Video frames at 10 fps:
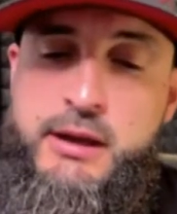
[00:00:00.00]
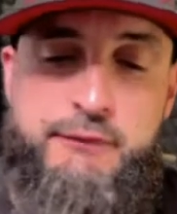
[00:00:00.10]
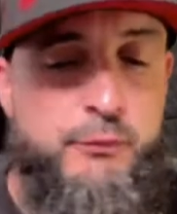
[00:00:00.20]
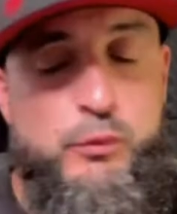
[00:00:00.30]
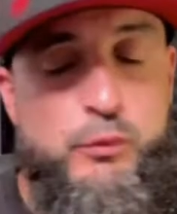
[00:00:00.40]

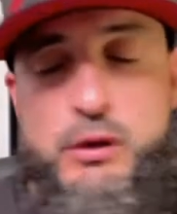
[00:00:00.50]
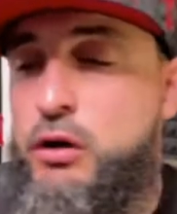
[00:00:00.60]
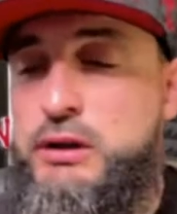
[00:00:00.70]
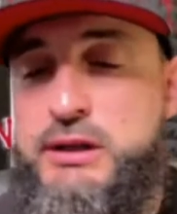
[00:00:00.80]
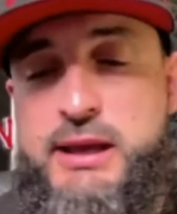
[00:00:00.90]
from what
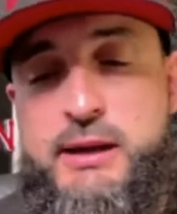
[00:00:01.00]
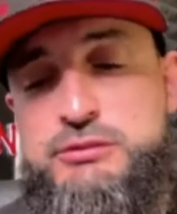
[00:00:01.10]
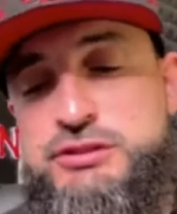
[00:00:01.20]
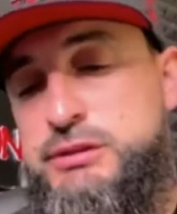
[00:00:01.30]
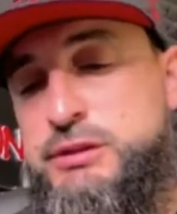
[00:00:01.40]
all
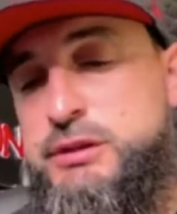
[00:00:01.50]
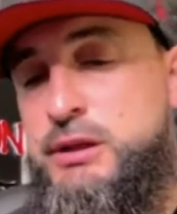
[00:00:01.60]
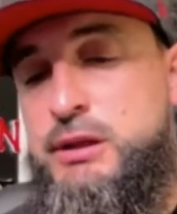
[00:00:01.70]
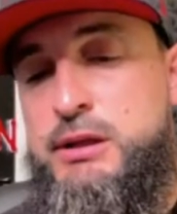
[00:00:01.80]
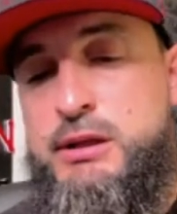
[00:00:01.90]
accounts,
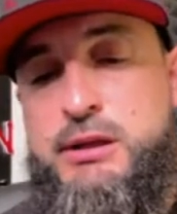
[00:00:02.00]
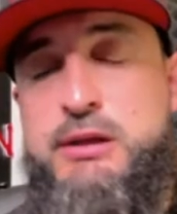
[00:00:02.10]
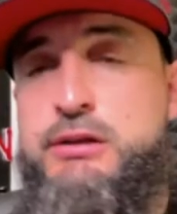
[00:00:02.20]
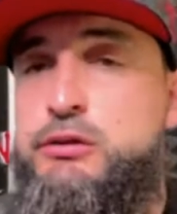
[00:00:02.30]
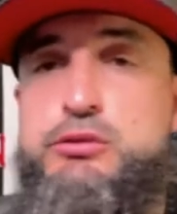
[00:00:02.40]

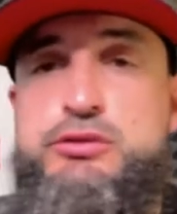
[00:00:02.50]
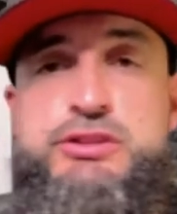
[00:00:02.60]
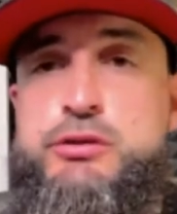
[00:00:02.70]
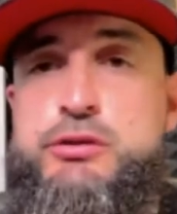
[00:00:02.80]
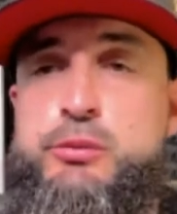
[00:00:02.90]
he used
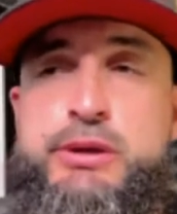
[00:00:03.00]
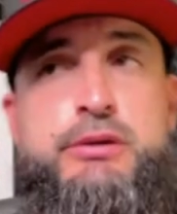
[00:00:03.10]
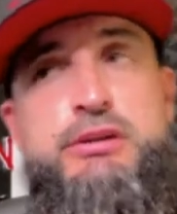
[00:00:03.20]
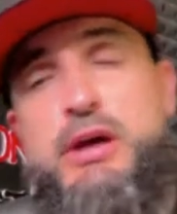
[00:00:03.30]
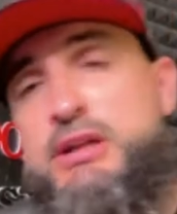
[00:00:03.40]
his career
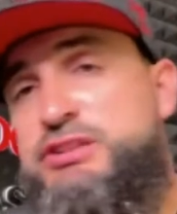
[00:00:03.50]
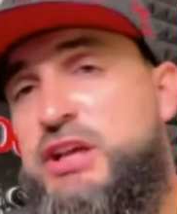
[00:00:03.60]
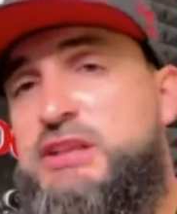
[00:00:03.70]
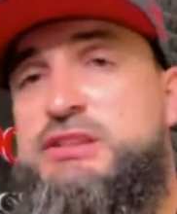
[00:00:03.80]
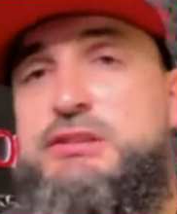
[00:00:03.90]
to kind of
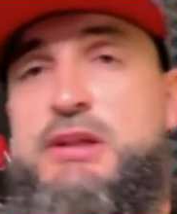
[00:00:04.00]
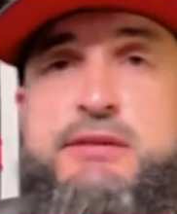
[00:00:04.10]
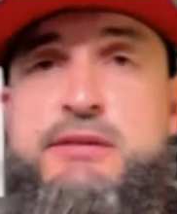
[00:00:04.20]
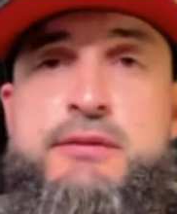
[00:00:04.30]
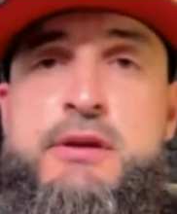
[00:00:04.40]
change his
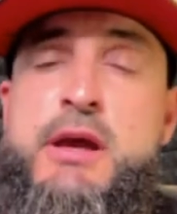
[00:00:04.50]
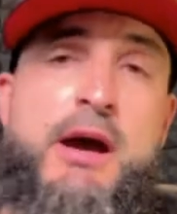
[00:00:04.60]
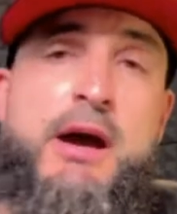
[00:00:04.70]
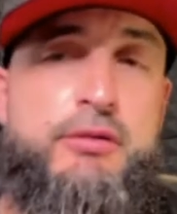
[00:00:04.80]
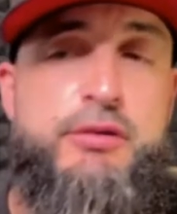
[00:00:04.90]
life.
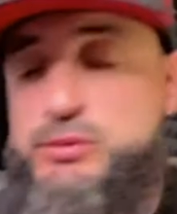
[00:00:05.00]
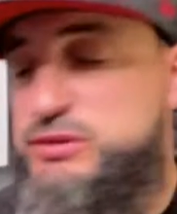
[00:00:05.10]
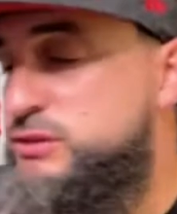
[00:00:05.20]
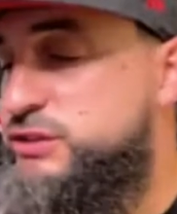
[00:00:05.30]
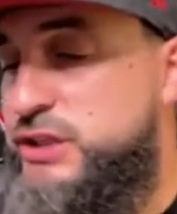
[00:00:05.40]
I heard he was
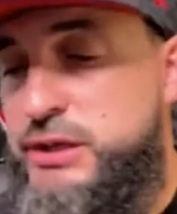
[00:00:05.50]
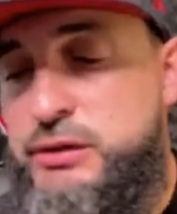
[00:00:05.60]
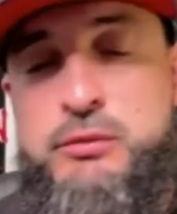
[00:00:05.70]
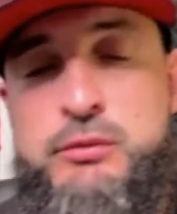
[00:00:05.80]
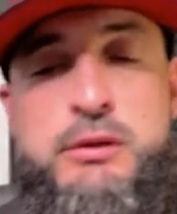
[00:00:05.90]
in
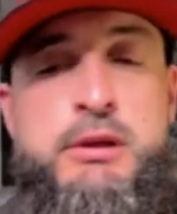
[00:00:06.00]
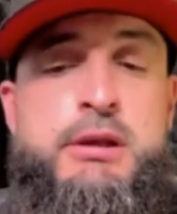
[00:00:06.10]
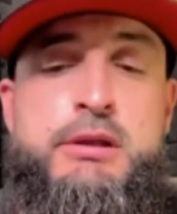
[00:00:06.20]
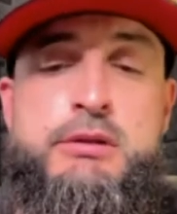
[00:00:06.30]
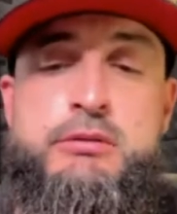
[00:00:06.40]
jail.
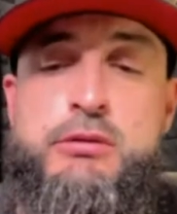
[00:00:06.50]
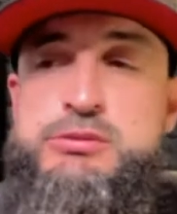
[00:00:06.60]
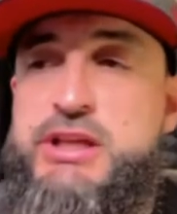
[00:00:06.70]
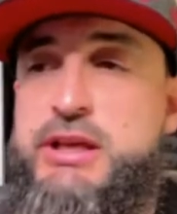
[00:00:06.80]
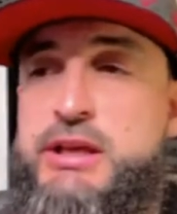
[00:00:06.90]
You know what I'm
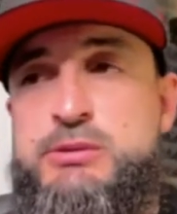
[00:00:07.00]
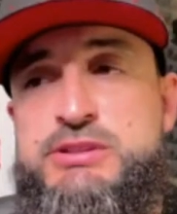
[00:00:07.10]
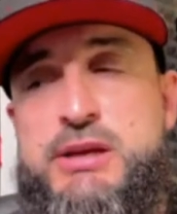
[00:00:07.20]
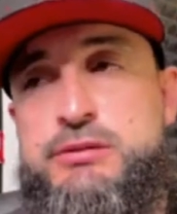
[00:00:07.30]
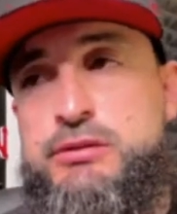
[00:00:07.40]
saying? He
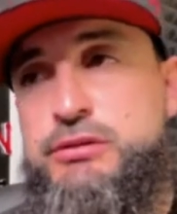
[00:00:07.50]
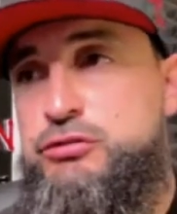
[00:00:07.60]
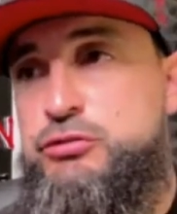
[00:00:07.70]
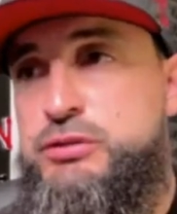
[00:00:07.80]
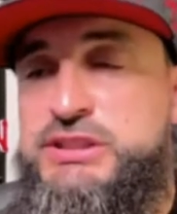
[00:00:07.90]
was out there in the
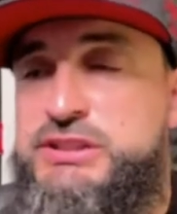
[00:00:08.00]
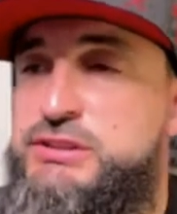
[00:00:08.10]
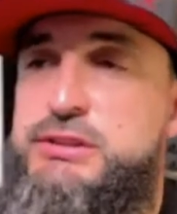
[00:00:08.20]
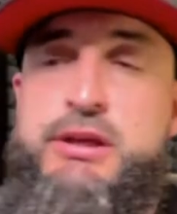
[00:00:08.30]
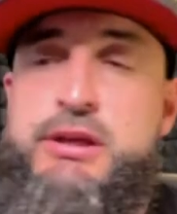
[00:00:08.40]
streets.
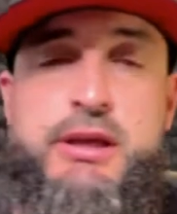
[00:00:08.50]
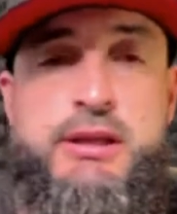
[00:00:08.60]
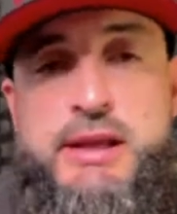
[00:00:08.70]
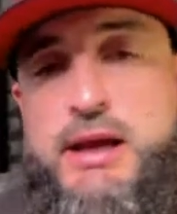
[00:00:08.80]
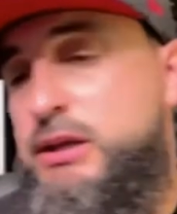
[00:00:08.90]

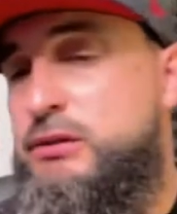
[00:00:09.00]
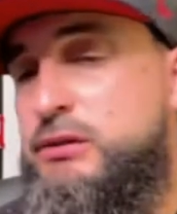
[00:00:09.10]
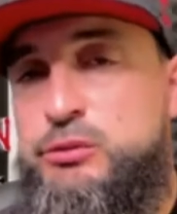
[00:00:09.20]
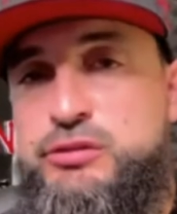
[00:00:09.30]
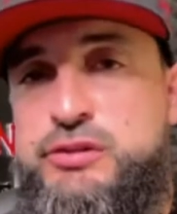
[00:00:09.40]
Now he
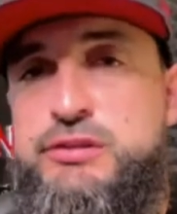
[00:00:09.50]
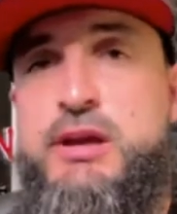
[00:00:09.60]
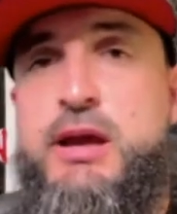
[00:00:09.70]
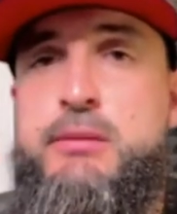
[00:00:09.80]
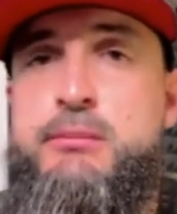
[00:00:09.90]
used this to
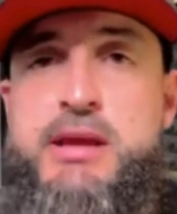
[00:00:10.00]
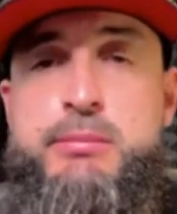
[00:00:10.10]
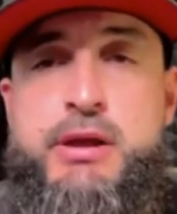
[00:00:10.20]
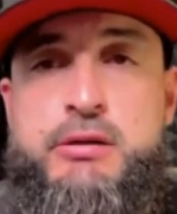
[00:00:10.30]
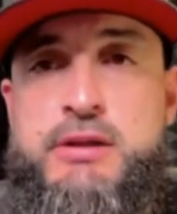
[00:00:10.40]
kind of make a
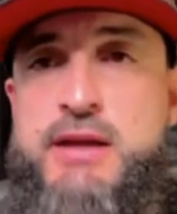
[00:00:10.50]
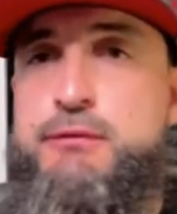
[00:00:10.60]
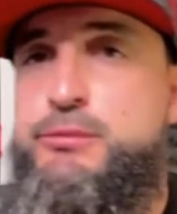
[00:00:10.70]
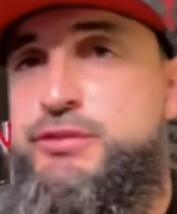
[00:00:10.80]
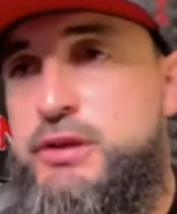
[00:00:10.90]
better life for
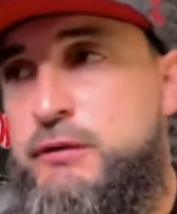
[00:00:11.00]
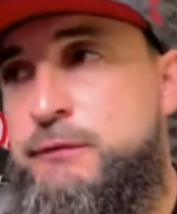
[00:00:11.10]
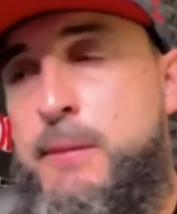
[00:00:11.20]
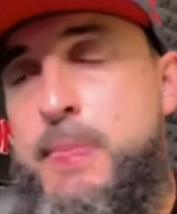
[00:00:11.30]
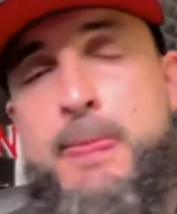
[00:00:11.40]
himself,
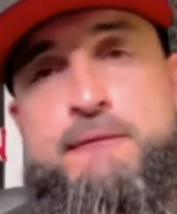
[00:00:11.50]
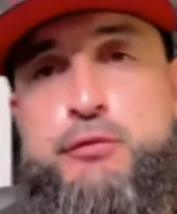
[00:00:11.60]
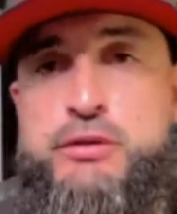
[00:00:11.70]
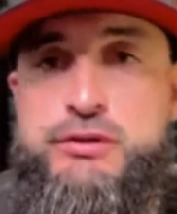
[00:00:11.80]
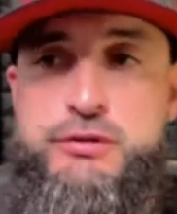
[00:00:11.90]

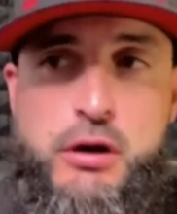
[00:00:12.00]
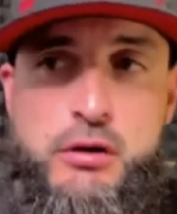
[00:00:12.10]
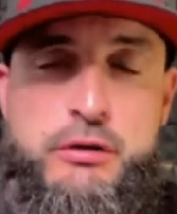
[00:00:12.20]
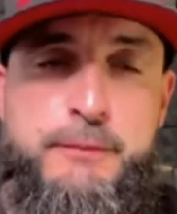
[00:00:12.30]
for his daughter.